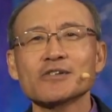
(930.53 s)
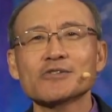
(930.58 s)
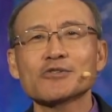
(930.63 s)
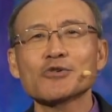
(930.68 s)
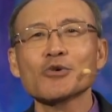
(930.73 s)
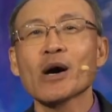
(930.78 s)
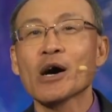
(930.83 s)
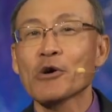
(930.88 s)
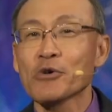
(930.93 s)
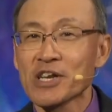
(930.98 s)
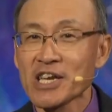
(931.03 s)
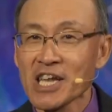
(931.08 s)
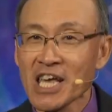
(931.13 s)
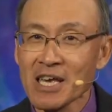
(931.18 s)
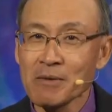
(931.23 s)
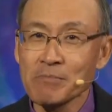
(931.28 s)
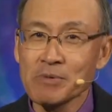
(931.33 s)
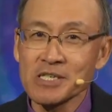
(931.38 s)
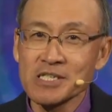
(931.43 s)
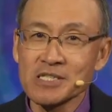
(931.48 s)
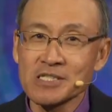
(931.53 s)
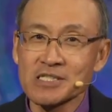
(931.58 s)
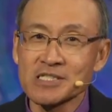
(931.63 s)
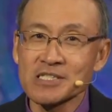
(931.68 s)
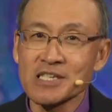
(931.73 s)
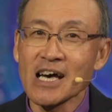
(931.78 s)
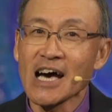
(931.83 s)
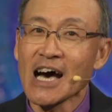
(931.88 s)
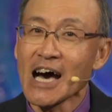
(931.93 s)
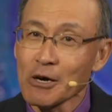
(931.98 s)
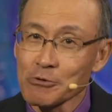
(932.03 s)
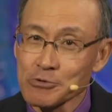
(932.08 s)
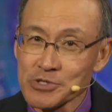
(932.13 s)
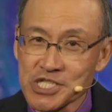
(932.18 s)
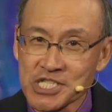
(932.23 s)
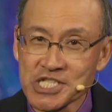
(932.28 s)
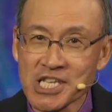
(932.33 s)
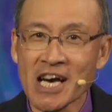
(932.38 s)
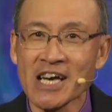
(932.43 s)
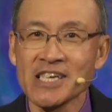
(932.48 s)
to our neighbors
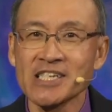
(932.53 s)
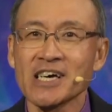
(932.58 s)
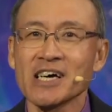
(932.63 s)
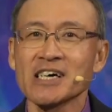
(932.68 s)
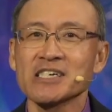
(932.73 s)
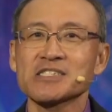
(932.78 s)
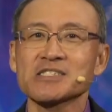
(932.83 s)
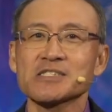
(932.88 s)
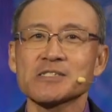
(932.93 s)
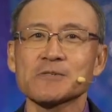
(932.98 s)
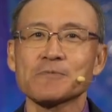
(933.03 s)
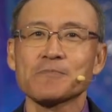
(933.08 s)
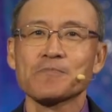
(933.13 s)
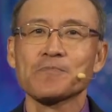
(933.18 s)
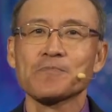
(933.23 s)
outside us.